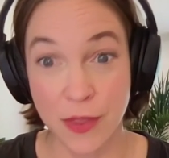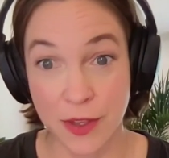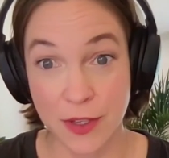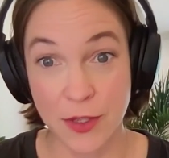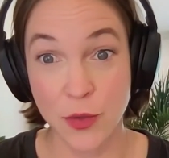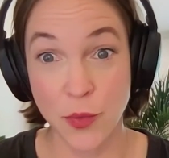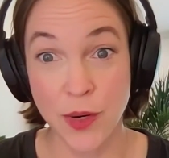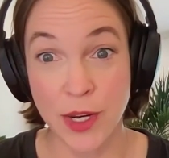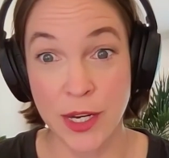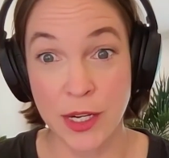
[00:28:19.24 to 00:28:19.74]

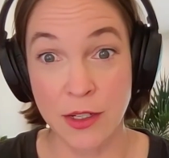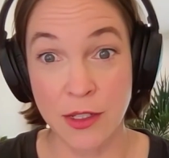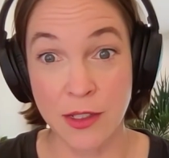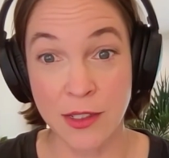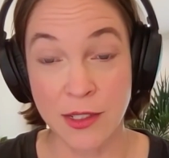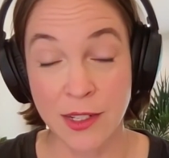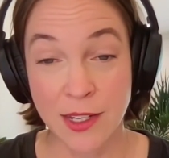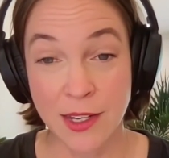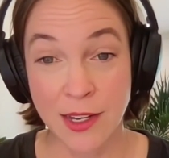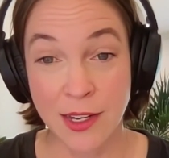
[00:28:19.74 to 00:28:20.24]
that's real,
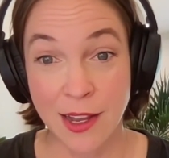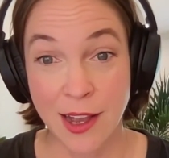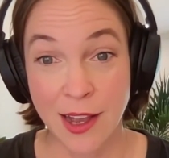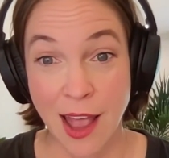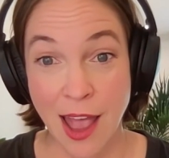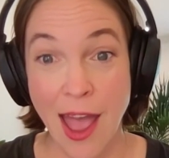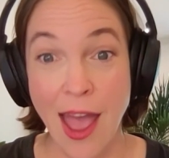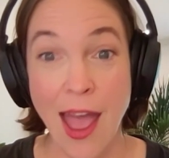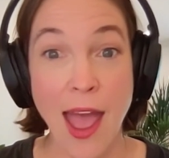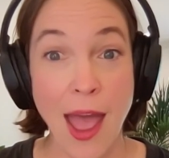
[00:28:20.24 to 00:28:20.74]

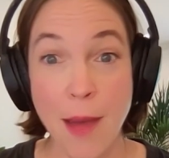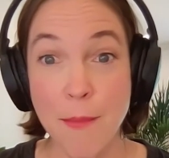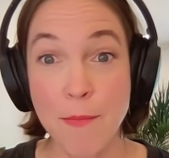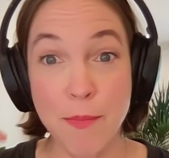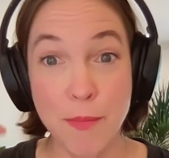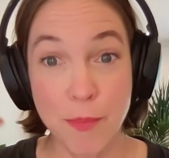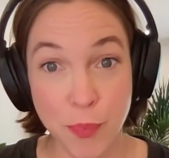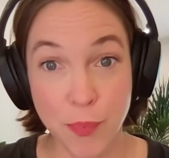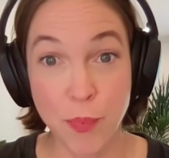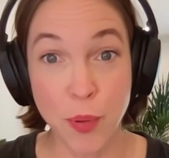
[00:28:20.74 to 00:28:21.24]
and
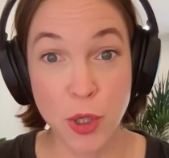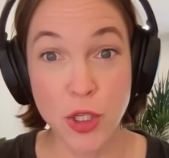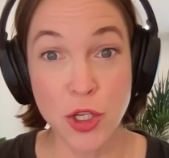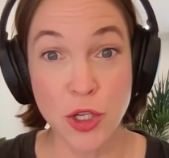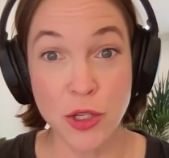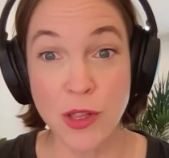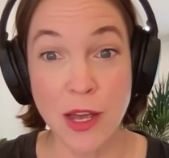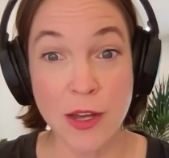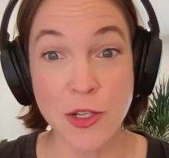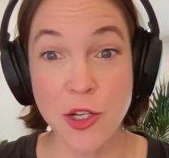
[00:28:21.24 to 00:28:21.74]
put
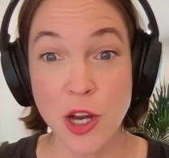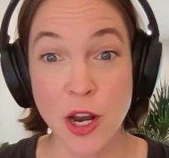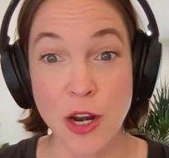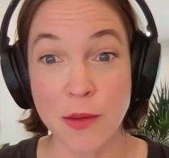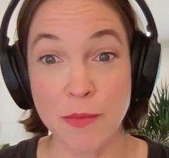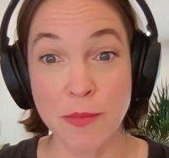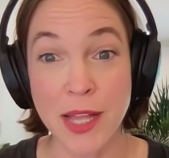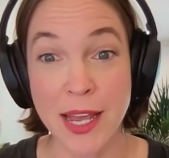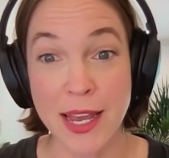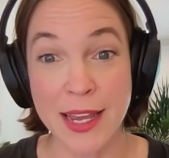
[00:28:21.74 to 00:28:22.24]
your lunch on
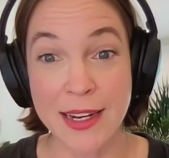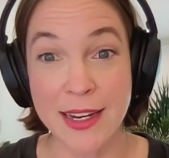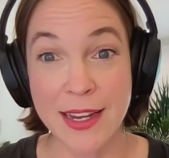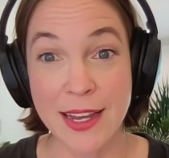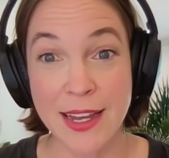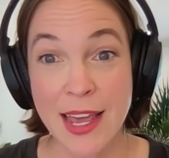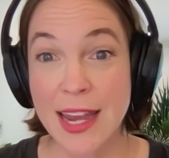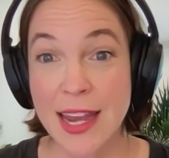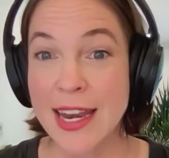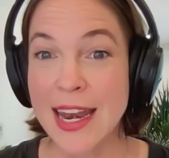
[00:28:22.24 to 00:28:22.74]
a plate.
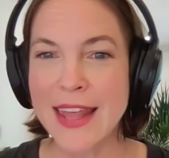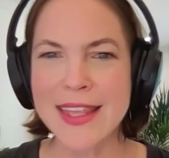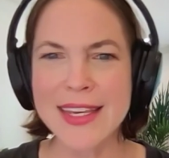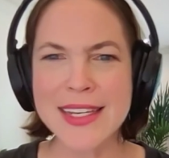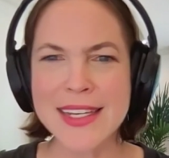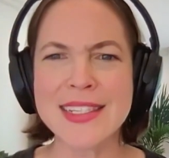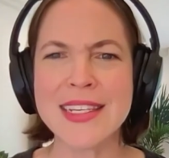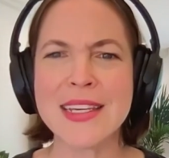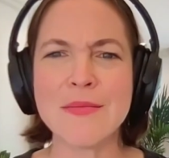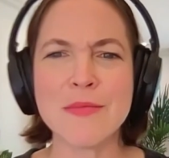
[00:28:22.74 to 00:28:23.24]
Now,
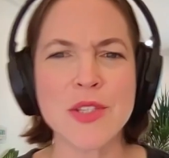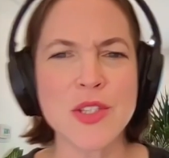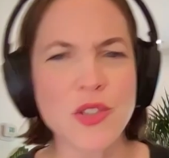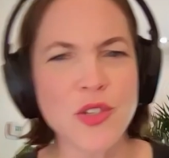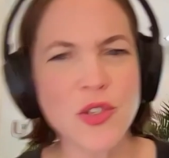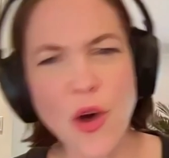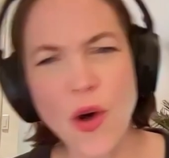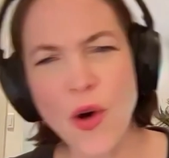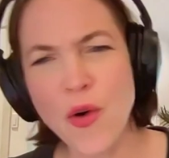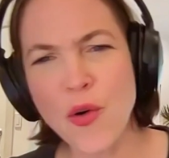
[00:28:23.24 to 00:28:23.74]
this seems
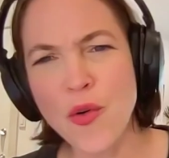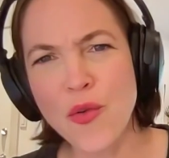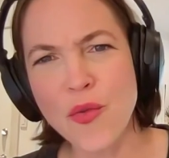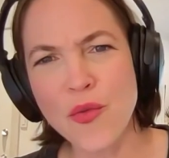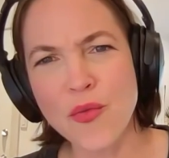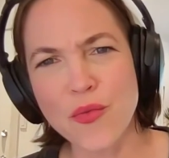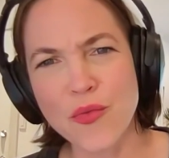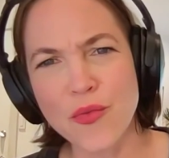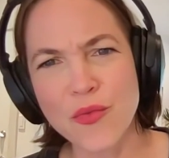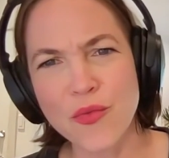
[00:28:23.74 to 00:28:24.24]
so